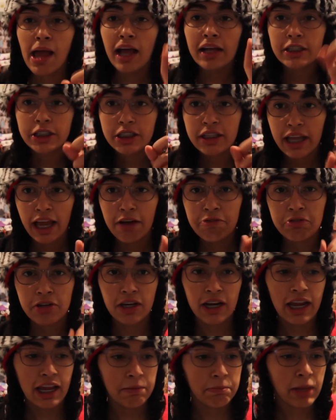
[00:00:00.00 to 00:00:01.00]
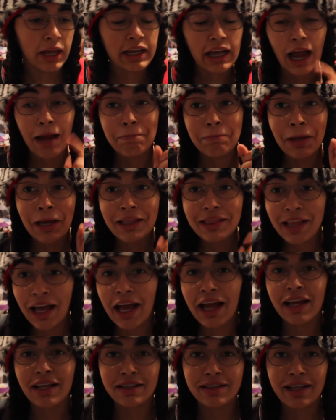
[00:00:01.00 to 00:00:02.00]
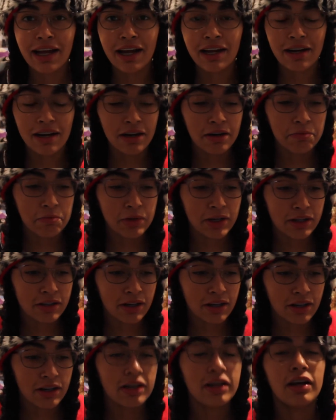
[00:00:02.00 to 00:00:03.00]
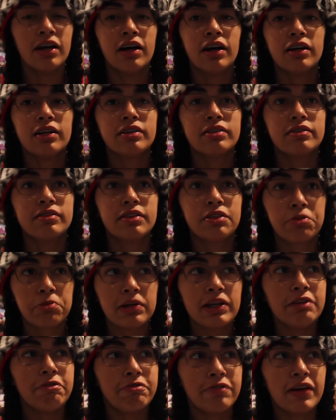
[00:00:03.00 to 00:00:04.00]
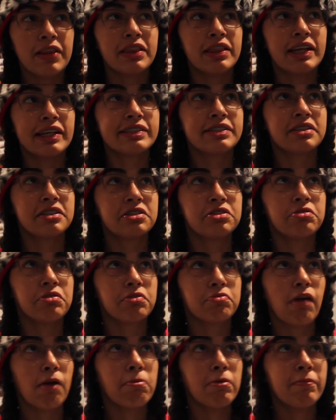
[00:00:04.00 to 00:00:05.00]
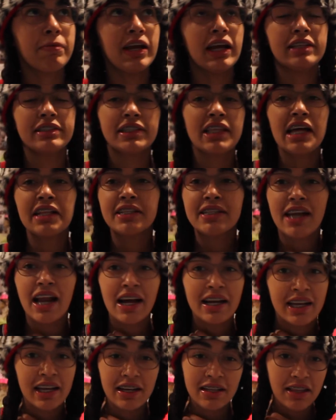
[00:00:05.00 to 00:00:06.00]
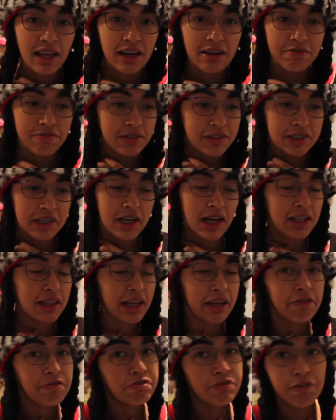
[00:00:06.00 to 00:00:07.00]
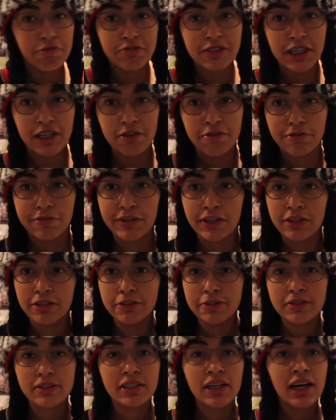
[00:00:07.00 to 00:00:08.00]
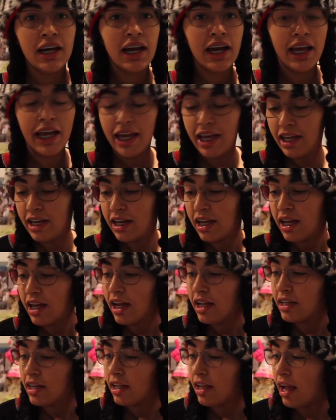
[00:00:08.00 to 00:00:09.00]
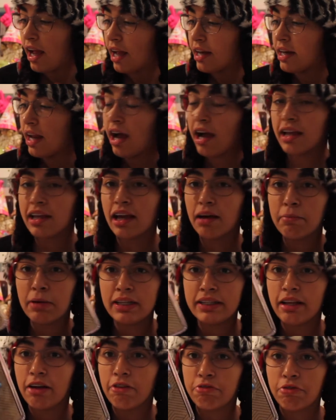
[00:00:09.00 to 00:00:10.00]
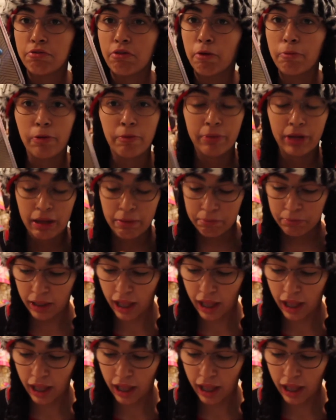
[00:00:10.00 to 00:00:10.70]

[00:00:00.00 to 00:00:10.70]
actually have good aim. Like I made that, that um, what do you call it? Three fun things to do with rubber bands. That did not get a lot of views. It got like fifteen views, and I, now I got myself a rubber band